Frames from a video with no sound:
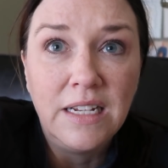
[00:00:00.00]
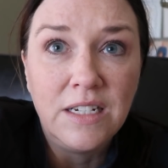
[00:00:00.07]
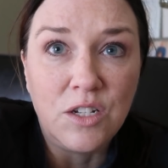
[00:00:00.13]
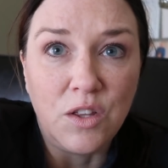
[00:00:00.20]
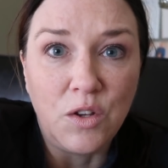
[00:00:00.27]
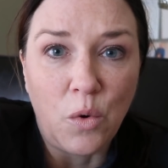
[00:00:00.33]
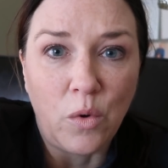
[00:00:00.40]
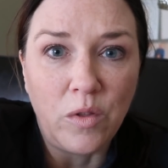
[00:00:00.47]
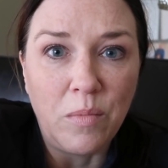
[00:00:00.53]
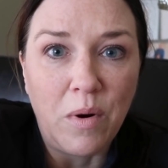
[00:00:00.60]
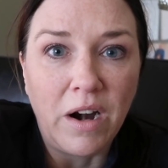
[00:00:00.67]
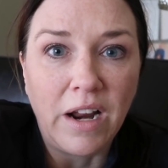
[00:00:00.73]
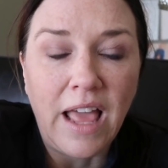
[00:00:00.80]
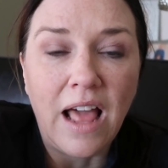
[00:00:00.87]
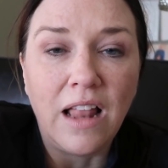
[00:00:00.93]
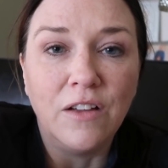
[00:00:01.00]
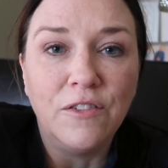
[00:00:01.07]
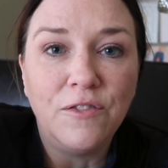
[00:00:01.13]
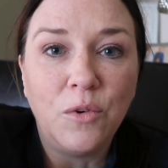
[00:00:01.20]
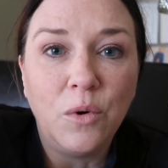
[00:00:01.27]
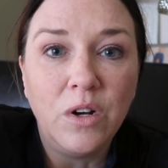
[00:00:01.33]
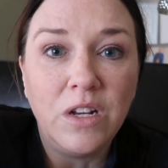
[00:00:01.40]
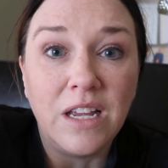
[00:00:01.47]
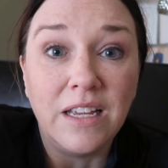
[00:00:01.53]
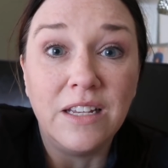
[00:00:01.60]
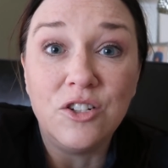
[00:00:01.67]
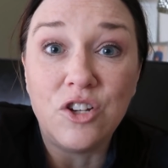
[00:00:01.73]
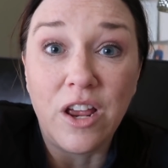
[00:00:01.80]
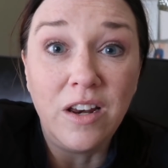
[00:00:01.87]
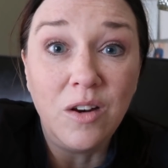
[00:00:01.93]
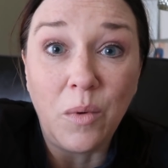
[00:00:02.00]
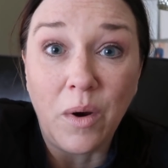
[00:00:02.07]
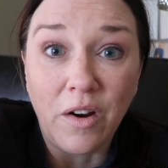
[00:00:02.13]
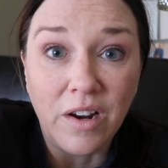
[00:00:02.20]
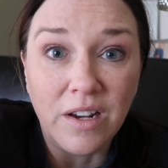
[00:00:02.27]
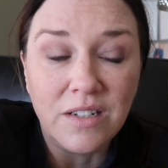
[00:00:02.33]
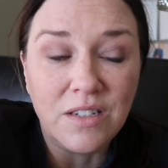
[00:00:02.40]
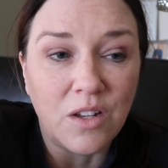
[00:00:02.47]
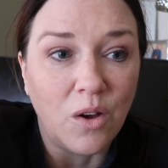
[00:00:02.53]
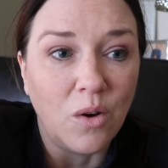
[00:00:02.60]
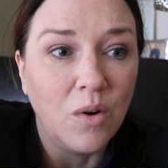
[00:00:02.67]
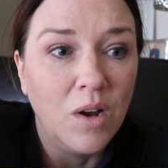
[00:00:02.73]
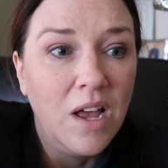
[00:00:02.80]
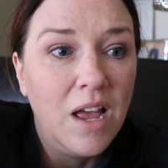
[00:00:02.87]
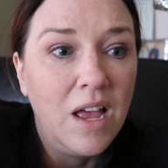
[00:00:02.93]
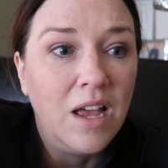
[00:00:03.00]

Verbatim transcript: to the northern part of California in January. So